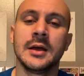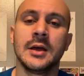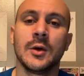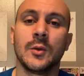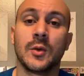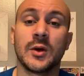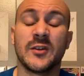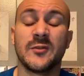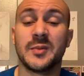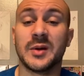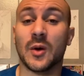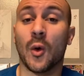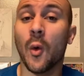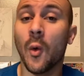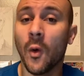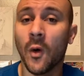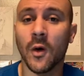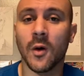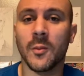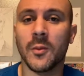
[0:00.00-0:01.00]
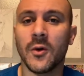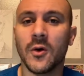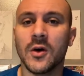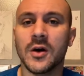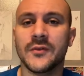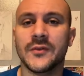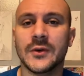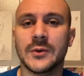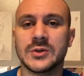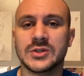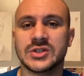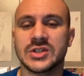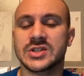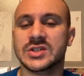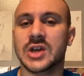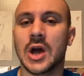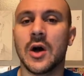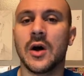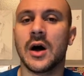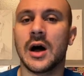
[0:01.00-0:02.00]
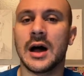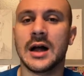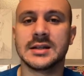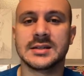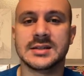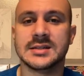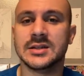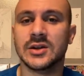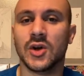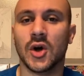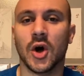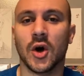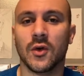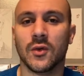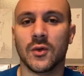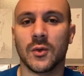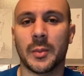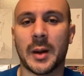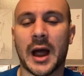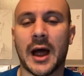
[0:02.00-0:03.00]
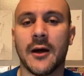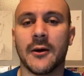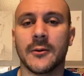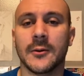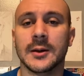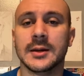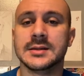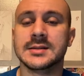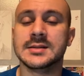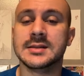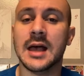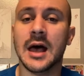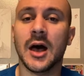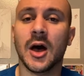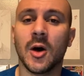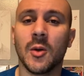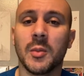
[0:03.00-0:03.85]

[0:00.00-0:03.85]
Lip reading: would have been horrible if it was just Gohan still overpowering Cell,